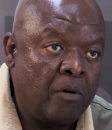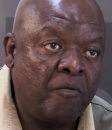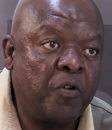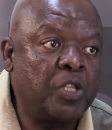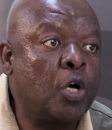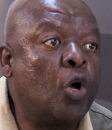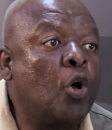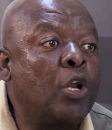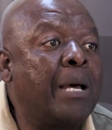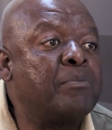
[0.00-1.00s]
for the
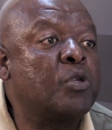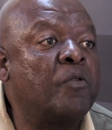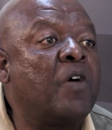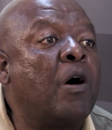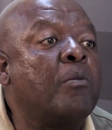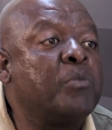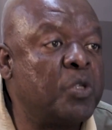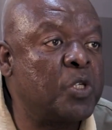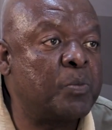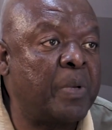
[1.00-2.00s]
collapse of our
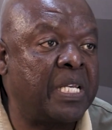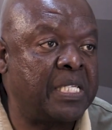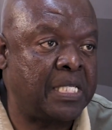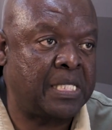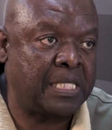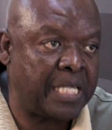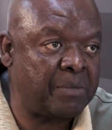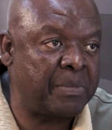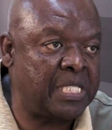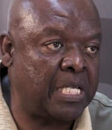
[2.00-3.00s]
municipalities.
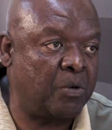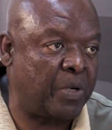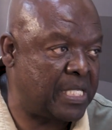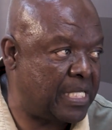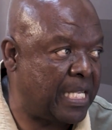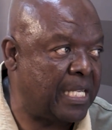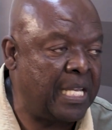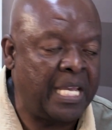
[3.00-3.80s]
Let me tell you one thing.